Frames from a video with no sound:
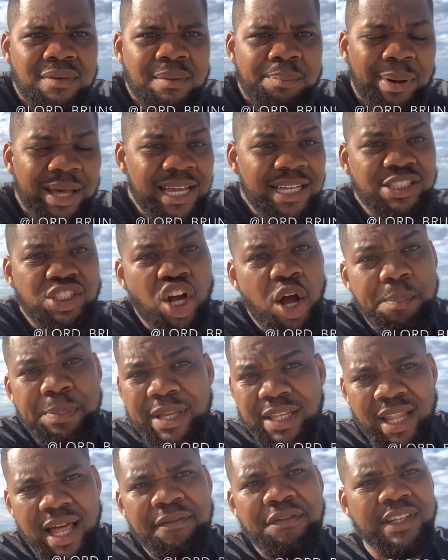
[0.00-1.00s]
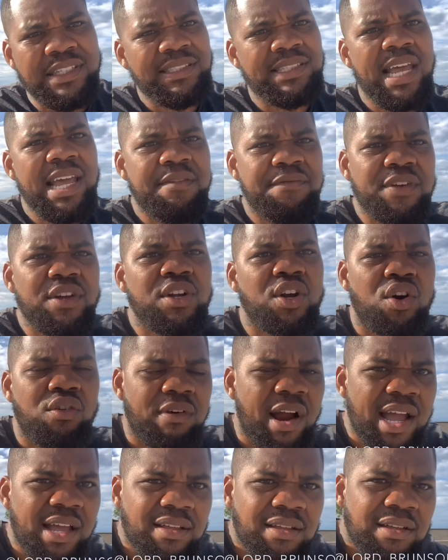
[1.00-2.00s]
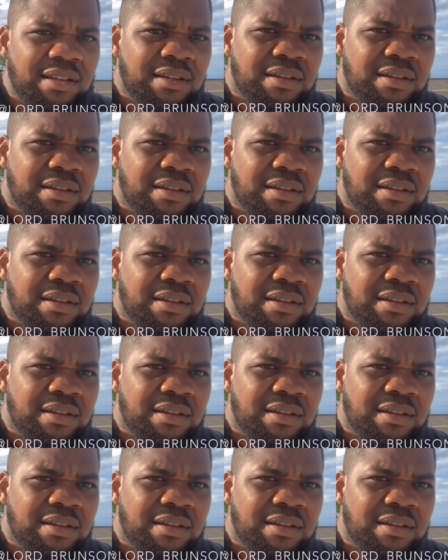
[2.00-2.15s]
But he's your beloved savior, though, right?